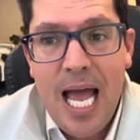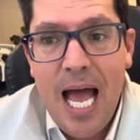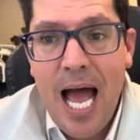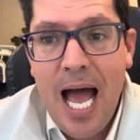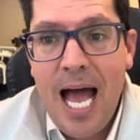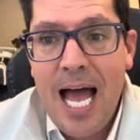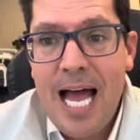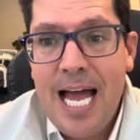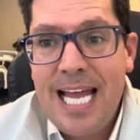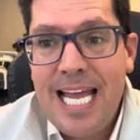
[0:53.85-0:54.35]

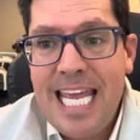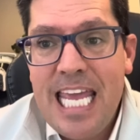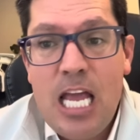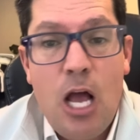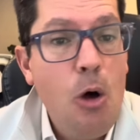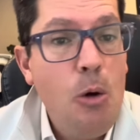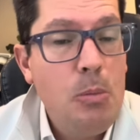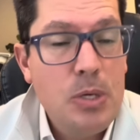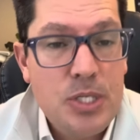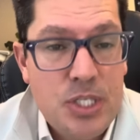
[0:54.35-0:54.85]
Uh, he
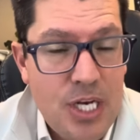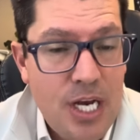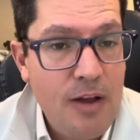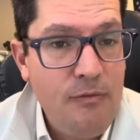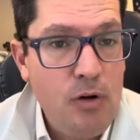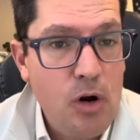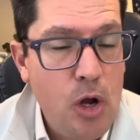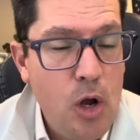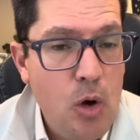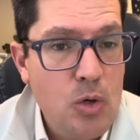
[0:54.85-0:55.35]
almost
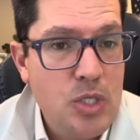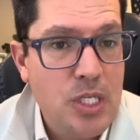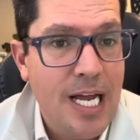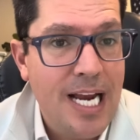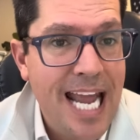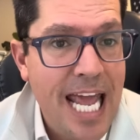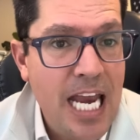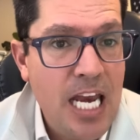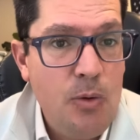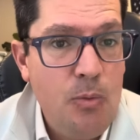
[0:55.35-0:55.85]
never goes
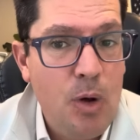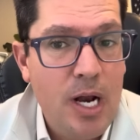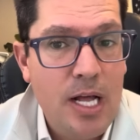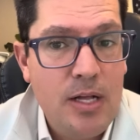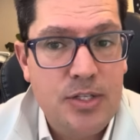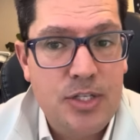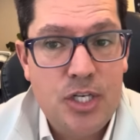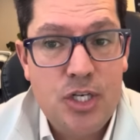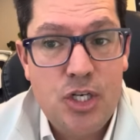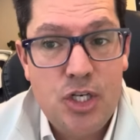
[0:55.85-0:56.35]
on anyone
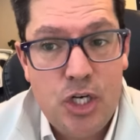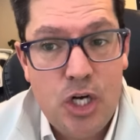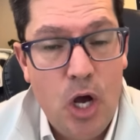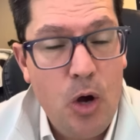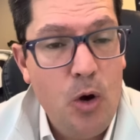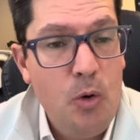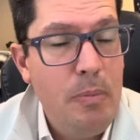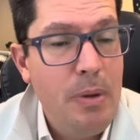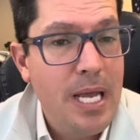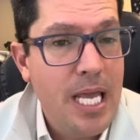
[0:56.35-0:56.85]
else's
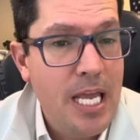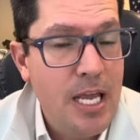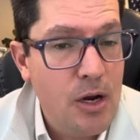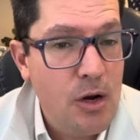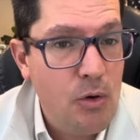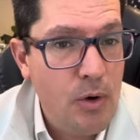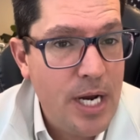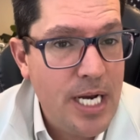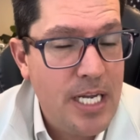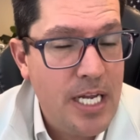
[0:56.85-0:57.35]
show, but he
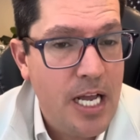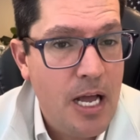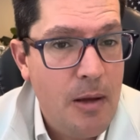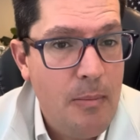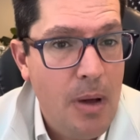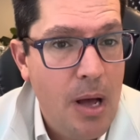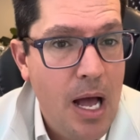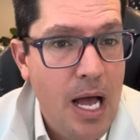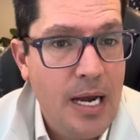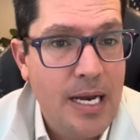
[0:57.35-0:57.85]
agreed to
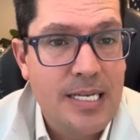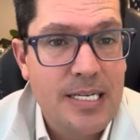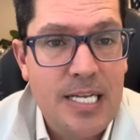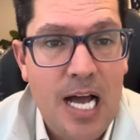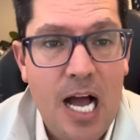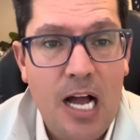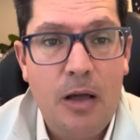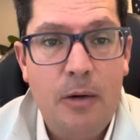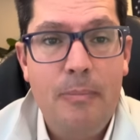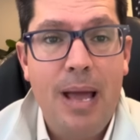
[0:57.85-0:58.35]
come on and
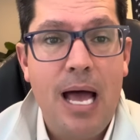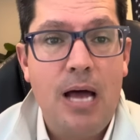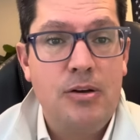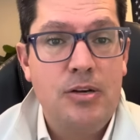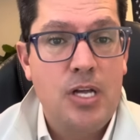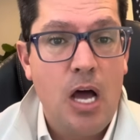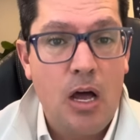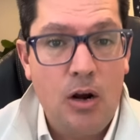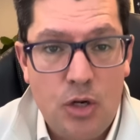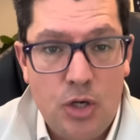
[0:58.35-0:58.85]
talk about
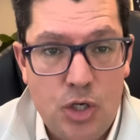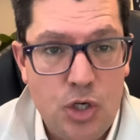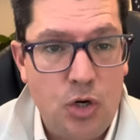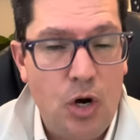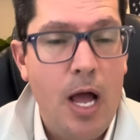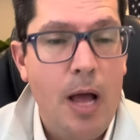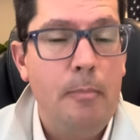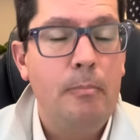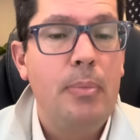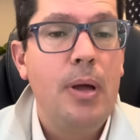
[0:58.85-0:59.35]
Donald
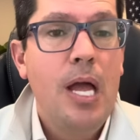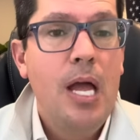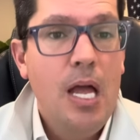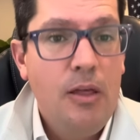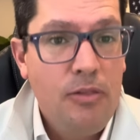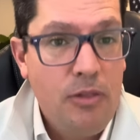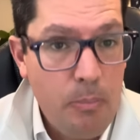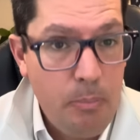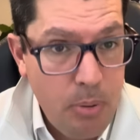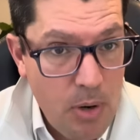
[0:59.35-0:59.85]
Trump,
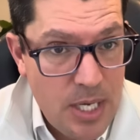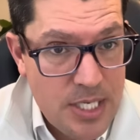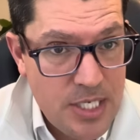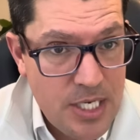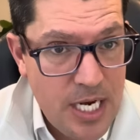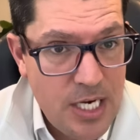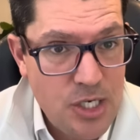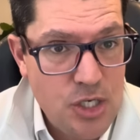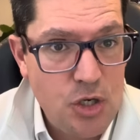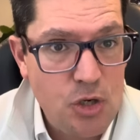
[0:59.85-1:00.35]
the
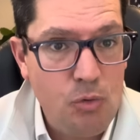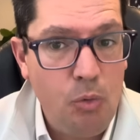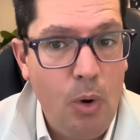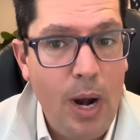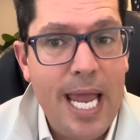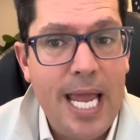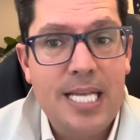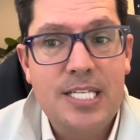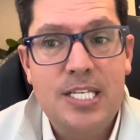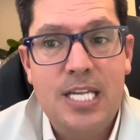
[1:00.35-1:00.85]
presidential
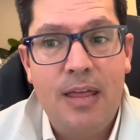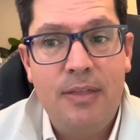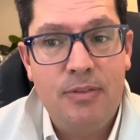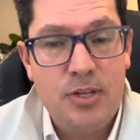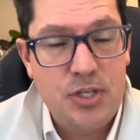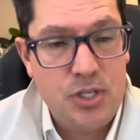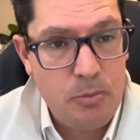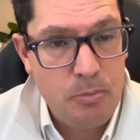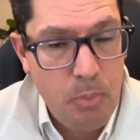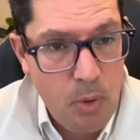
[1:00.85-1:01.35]
race, and the
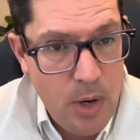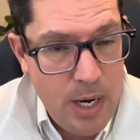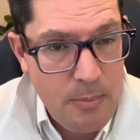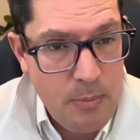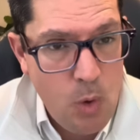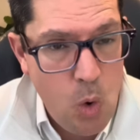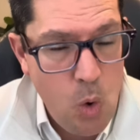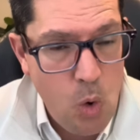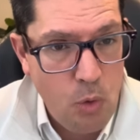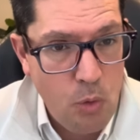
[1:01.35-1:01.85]
Supreme
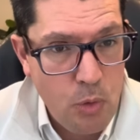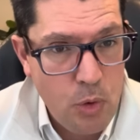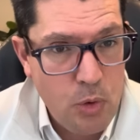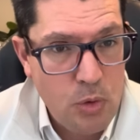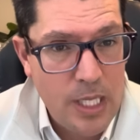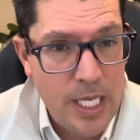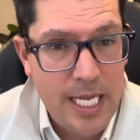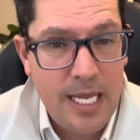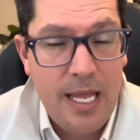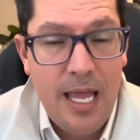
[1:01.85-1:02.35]
Court
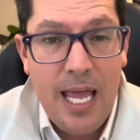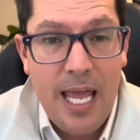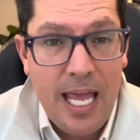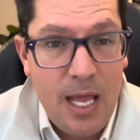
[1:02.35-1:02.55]
ruling.